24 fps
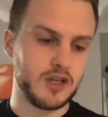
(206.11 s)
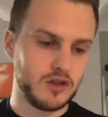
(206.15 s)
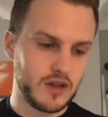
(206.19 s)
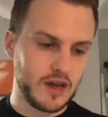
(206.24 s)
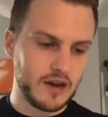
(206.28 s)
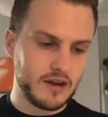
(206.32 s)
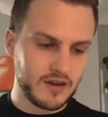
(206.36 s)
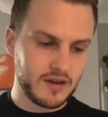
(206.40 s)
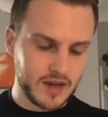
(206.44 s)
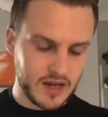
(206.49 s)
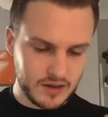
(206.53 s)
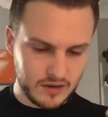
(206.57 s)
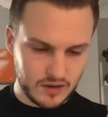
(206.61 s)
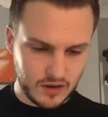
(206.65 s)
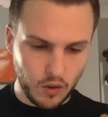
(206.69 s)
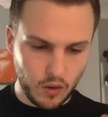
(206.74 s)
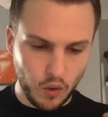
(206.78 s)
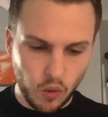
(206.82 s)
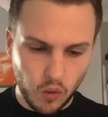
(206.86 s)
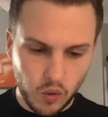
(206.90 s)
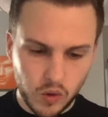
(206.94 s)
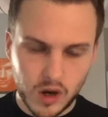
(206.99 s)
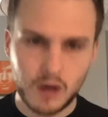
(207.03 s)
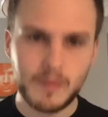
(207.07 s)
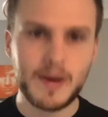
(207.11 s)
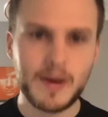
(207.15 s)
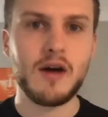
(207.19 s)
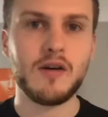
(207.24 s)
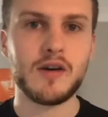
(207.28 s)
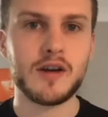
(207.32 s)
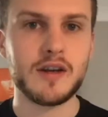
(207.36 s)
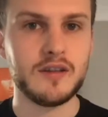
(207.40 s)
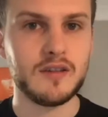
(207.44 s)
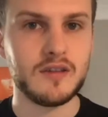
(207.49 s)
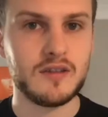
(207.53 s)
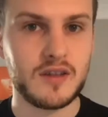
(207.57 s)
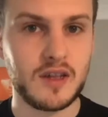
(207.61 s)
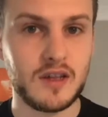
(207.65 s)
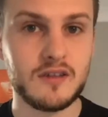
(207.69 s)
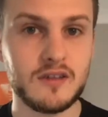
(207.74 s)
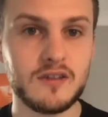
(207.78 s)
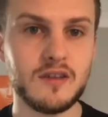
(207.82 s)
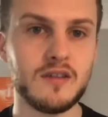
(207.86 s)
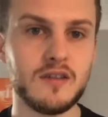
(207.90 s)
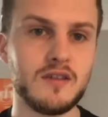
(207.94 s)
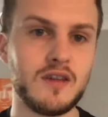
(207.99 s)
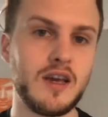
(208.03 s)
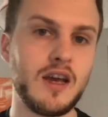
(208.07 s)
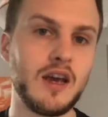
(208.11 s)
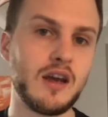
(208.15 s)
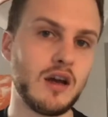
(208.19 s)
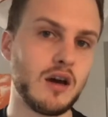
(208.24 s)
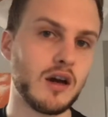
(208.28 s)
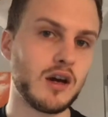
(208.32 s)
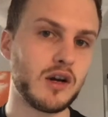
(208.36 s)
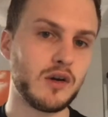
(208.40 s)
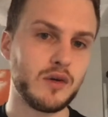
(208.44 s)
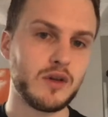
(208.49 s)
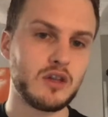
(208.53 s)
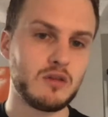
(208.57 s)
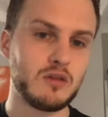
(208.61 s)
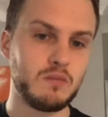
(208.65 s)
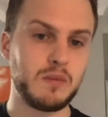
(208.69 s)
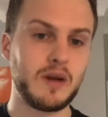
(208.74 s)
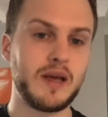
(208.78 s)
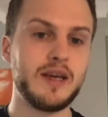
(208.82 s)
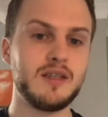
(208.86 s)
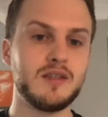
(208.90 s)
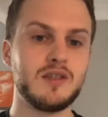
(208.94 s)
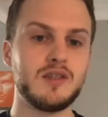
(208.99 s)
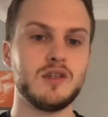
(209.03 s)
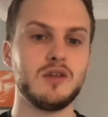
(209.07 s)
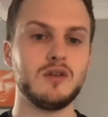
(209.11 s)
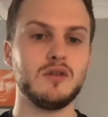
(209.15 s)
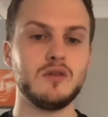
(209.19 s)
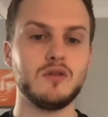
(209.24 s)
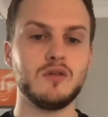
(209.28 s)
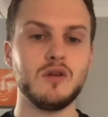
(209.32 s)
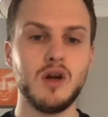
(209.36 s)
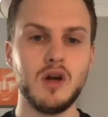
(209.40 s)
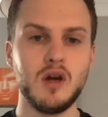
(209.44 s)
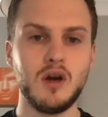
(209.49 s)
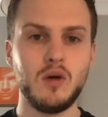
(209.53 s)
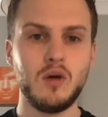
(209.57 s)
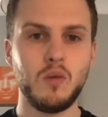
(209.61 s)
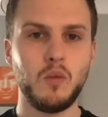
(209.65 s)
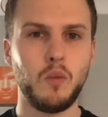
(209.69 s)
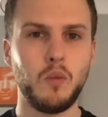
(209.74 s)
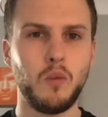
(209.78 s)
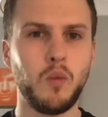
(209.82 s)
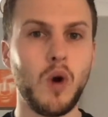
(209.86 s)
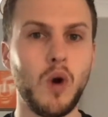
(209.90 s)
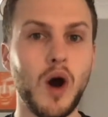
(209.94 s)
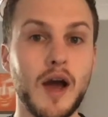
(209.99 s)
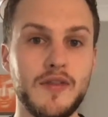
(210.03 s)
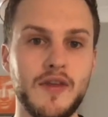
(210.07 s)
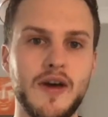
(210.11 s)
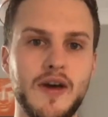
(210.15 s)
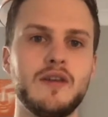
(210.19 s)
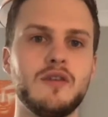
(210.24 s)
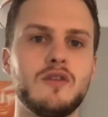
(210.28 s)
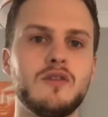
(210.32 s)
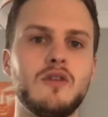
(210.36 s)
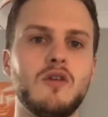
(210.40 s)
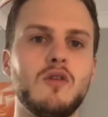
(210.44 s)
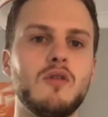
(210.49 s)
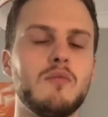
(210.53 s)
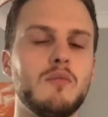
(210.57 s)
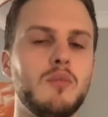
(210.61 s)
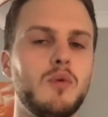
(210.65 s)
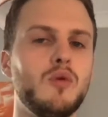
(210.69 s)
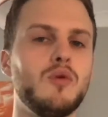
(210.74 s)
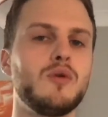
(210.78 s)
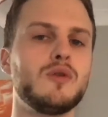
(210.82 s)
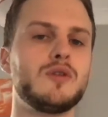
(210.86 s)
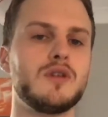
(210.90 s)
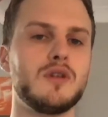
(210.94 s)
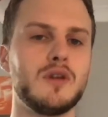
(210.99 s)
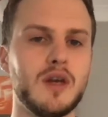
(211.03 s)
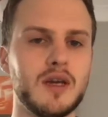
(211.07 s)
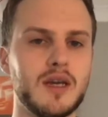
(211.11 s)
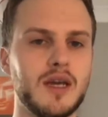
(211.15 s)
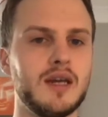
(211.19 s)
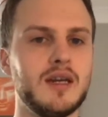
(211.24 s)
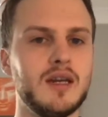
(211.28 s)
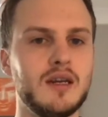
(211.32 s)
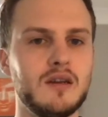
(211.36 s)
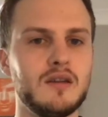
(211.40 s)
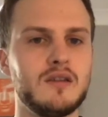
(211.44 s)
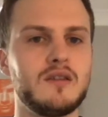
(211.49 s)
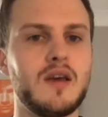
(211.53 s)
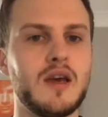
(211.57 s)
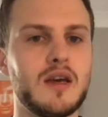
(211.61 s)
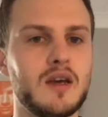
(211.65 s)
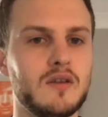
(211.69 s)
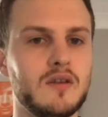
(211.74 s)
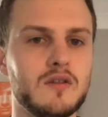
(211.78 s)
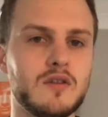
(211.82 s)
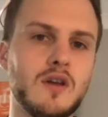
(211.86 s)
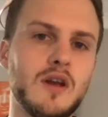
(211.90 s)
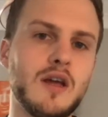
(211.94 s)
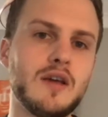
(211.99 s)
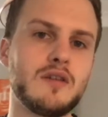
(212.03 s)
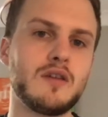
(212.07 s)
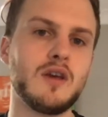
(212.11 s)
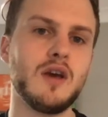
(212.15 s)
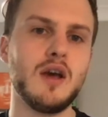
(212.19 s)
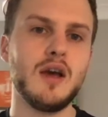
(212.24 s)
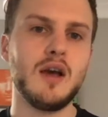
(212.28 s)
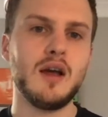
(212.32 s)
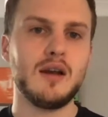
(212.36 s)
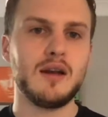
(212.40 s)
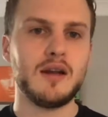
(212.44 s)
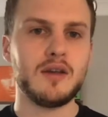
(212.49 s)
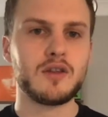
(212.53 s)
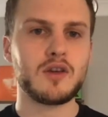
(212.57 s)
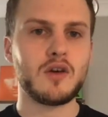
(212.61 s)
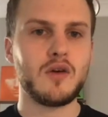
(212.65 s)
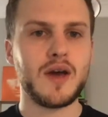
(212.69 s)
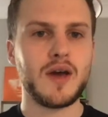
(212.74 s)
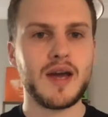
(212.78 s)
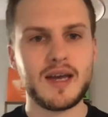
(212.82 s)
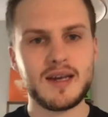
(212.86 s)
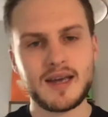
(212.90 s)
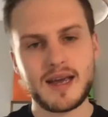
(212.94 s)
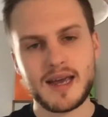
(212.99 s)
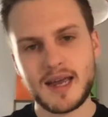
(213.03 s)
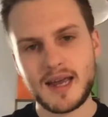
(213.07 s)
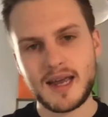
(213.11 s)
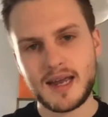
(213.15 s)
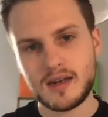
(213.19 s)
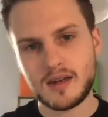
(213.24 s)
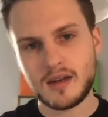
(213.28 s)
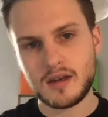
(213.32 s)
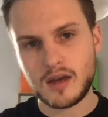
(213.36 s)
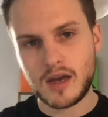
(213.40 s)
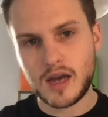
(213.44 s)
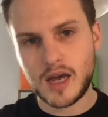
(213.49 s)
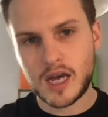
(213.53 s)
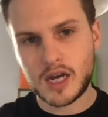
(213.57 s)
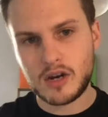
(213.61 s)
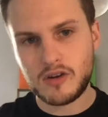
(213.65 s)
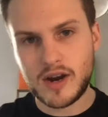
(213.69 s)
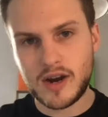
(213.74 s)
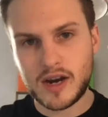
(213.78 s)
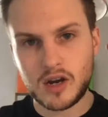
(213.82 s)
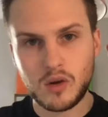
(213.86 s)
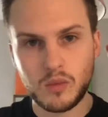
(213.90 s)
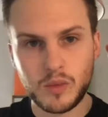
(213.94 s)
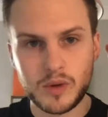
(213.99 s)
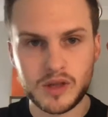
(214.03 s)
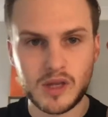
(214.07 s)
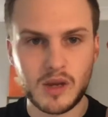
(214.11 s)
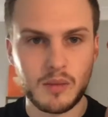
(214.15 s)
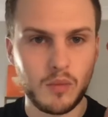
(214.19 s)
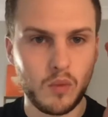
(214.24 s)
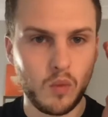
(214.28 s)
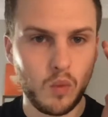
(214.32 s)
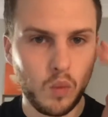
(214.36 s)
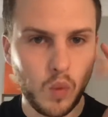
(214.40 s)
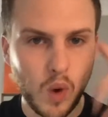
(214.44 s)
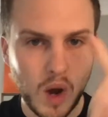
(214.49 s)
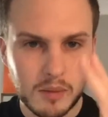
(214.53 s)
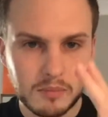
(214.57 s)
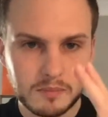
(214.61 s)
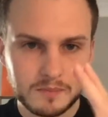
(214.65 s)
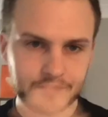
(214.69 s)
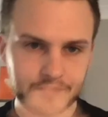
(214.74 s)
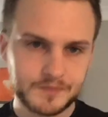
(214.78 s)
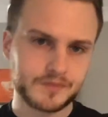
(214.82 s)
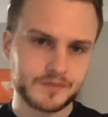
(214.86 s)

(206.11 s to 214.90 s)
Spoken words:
It's all about consistency, and I'm going to explain to you why that is so important, again, in a second. So let's go ahead and crack on with number one.